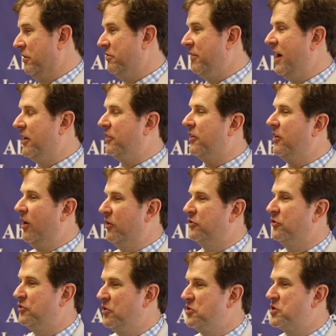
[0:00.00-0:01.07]
In fact, the
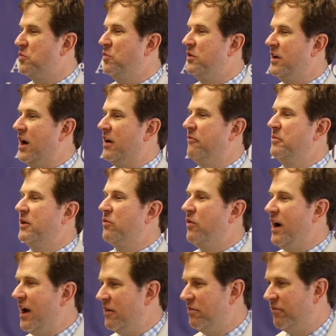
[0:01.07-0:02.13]
Constitution would not have been
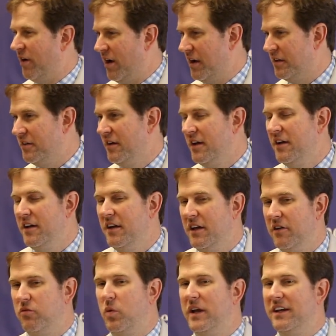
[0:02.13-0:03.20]
ratified
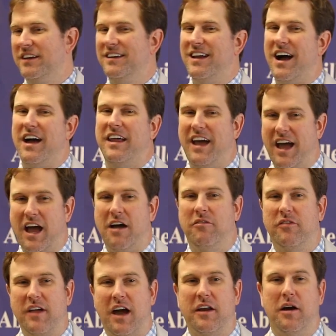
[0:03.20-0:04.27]
if we did not
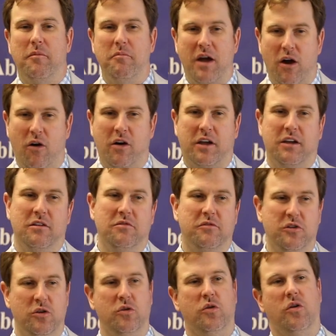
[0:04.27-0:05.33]
have that American
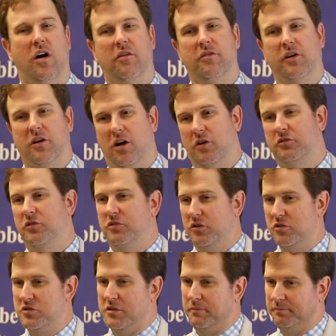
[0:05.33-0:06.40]
view of the
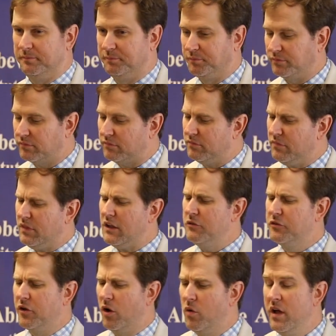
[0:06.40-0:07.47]
Constitution.
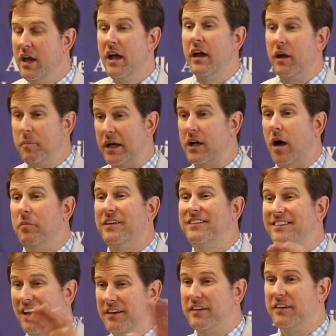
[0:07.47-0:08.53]
So it became
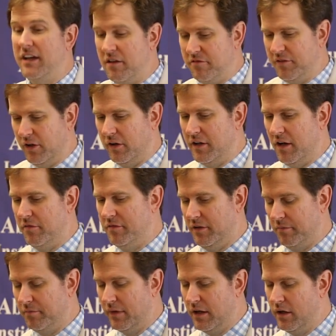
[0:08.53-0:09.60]
ascendant at
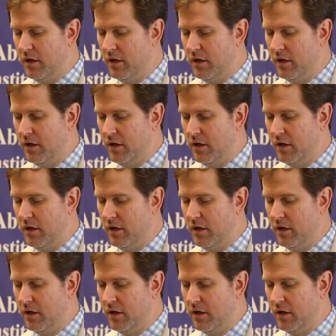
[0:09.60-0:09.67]
Philadelphia.